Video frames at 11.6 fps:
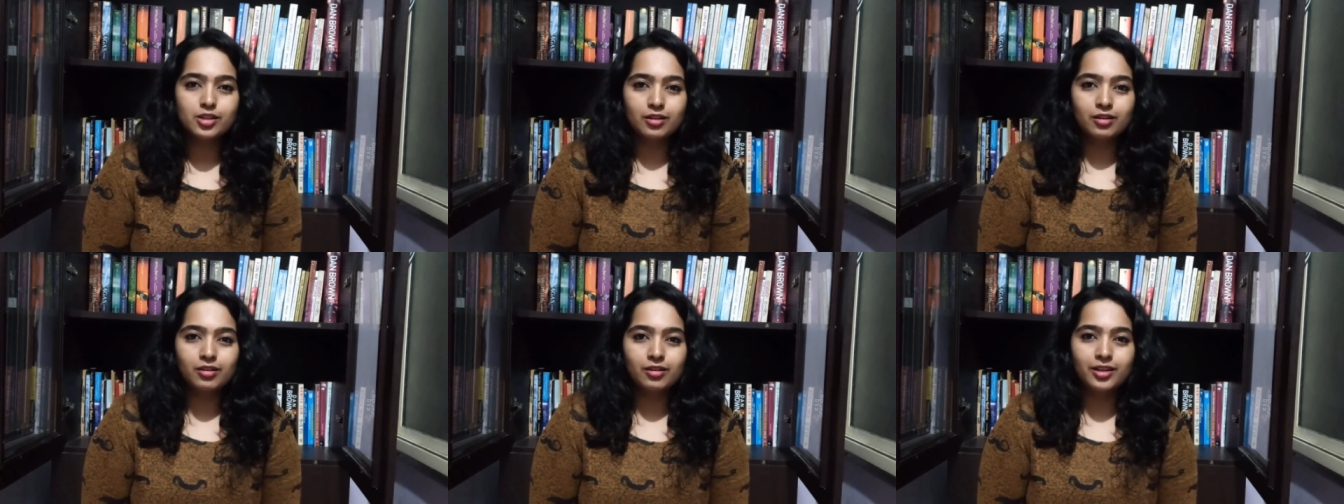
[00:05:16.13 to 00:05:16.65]

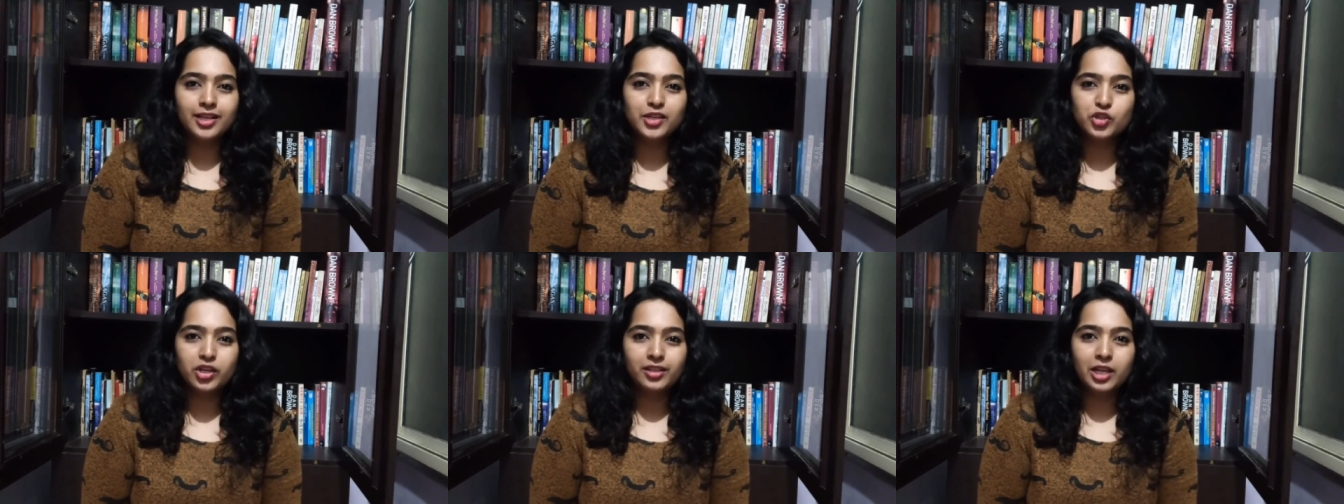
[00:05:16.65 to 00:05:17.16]
uh,
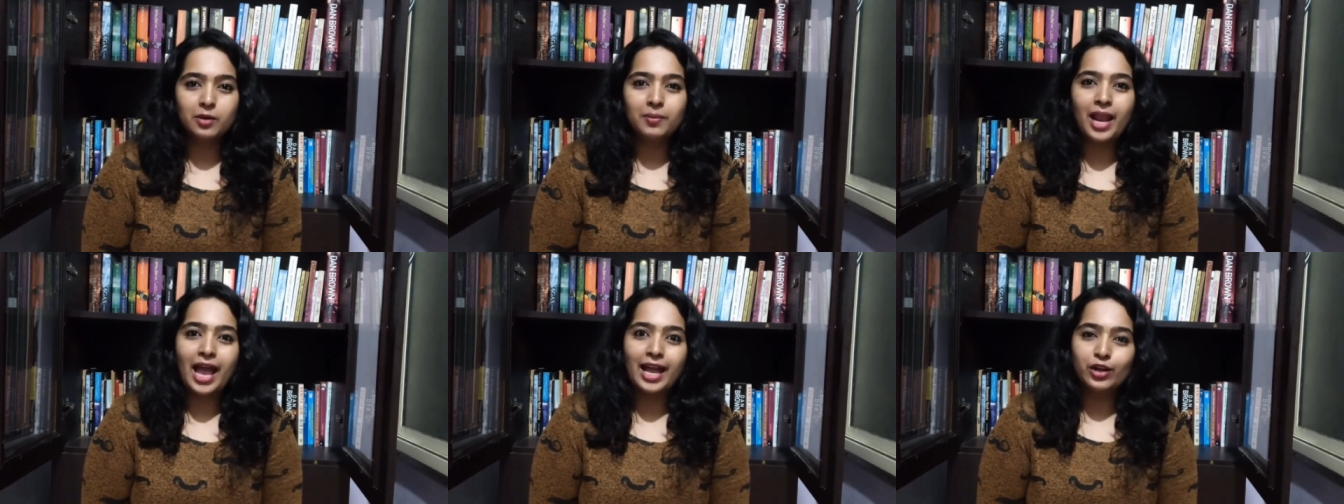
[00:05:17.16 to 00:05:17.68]
ditching their
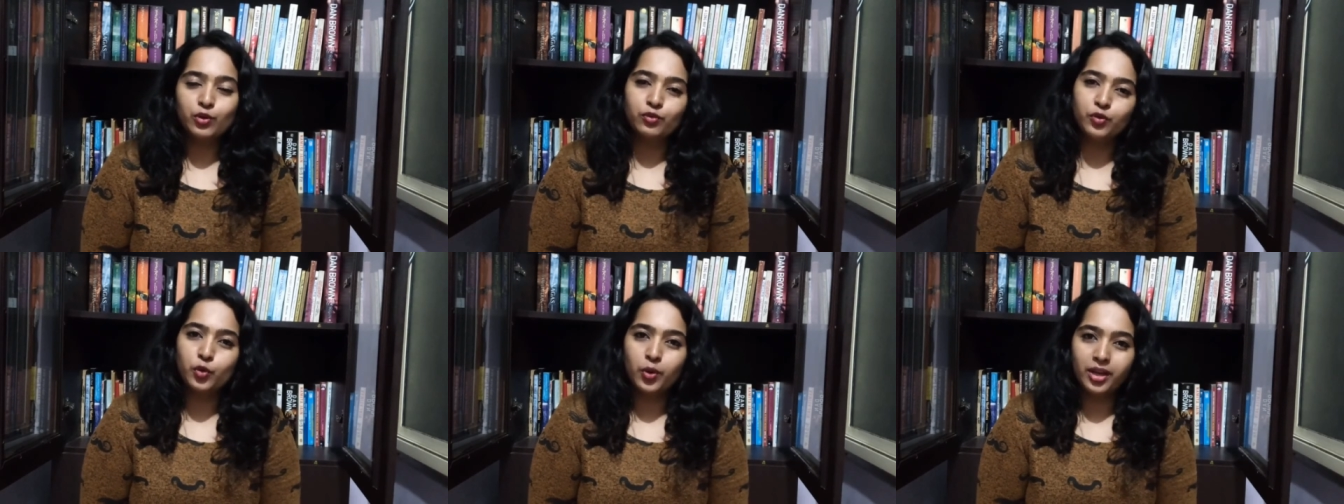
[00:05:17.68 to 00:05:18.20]
plan
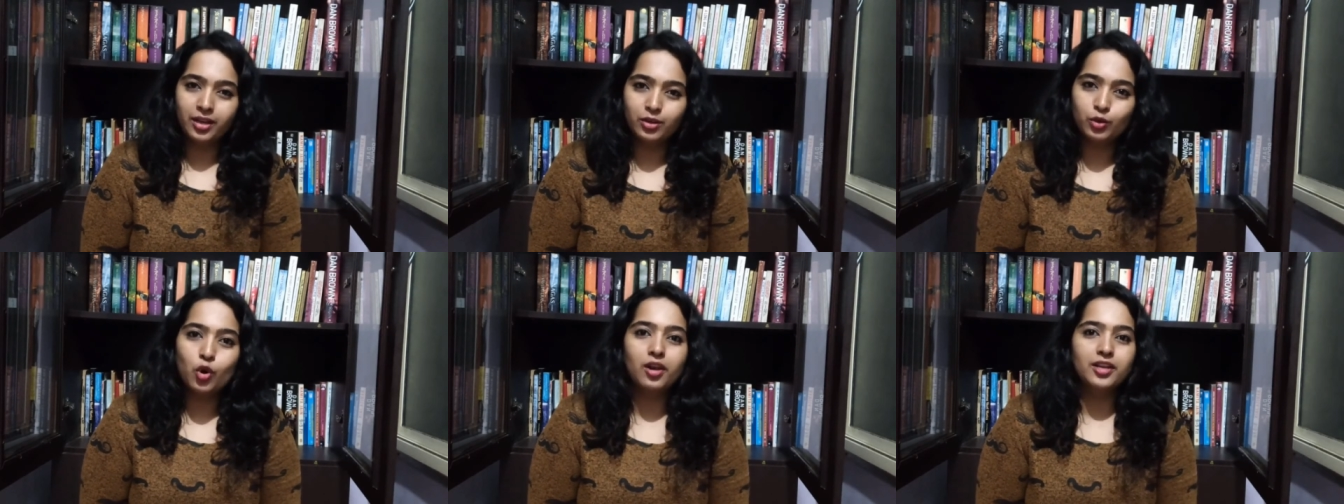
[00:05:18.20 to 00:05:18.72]
of going
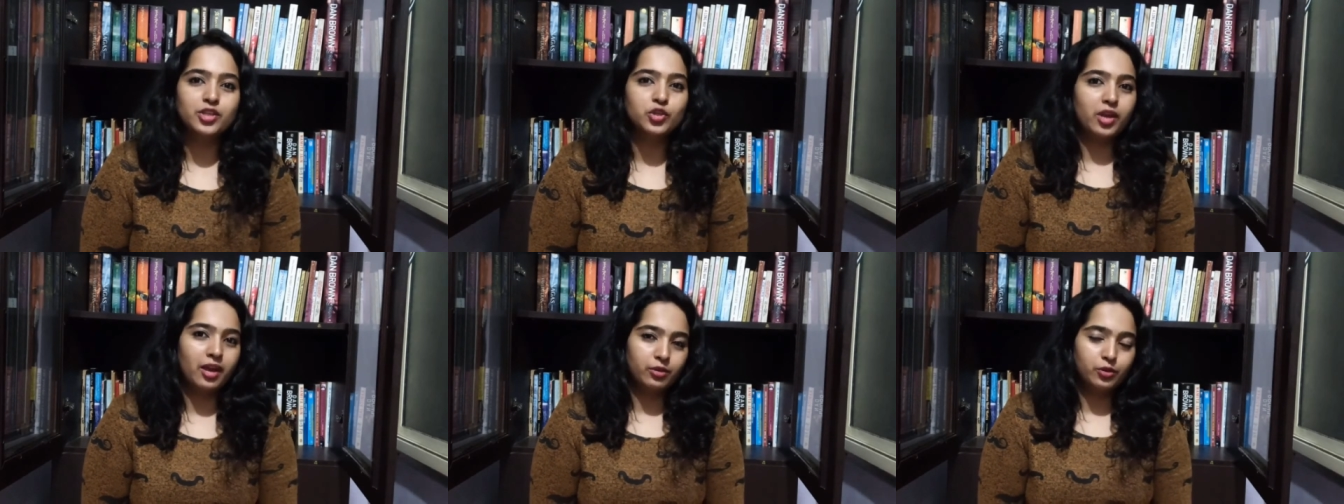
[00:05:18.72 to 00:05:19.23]
to college
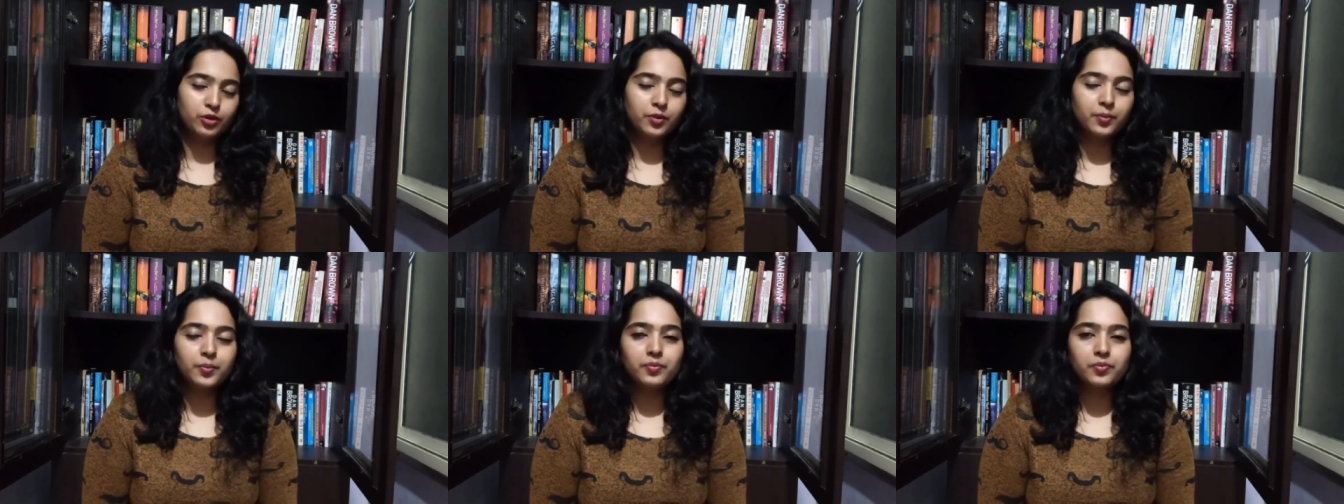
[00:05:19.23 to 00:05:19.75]
together